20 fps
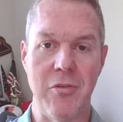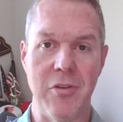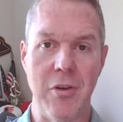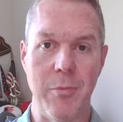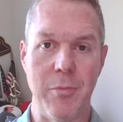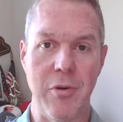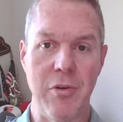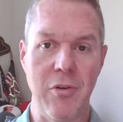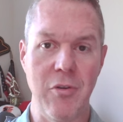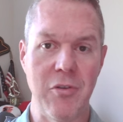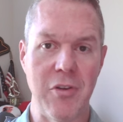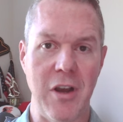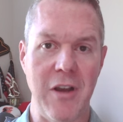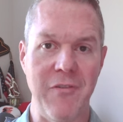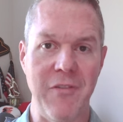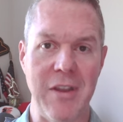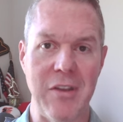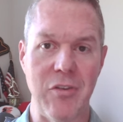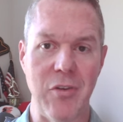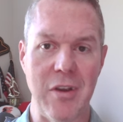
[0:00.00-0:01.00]
so Purdue's
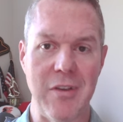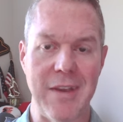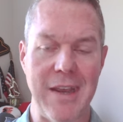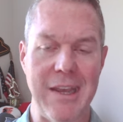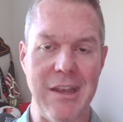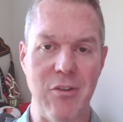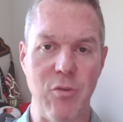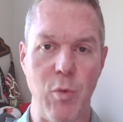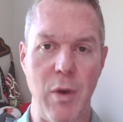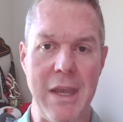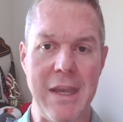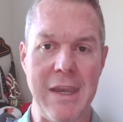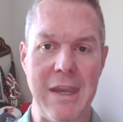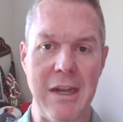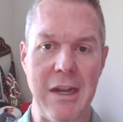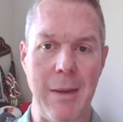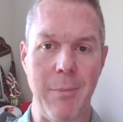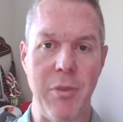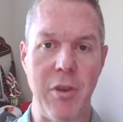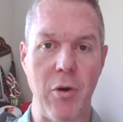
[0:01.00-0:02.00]
offense looks like it's waking up.